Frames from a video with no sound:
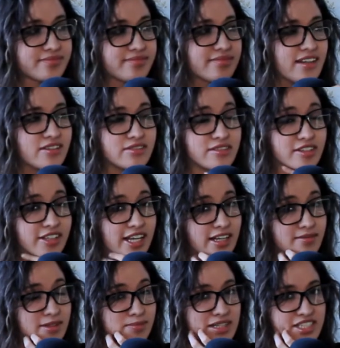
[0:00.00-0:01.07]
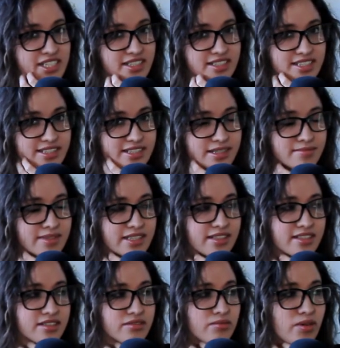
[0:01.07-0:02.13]
I do not have a magic system in
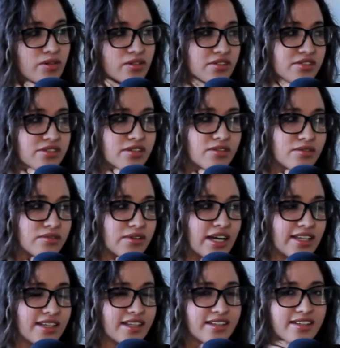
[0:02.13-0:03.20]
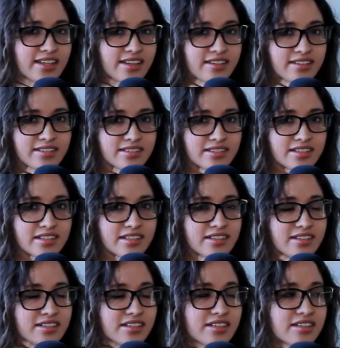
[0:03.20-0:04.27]
this world, so I didn't need
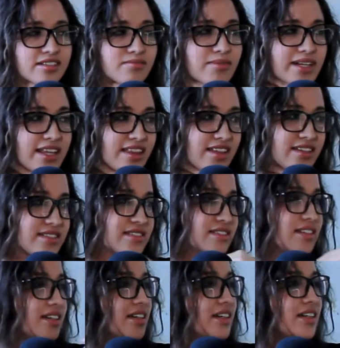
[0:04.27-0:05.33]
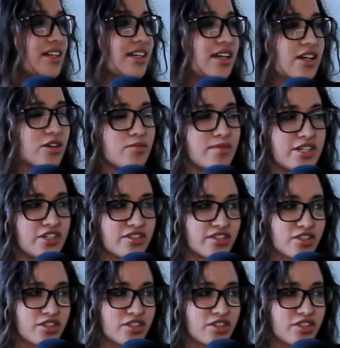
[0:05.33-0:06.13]
many things. Major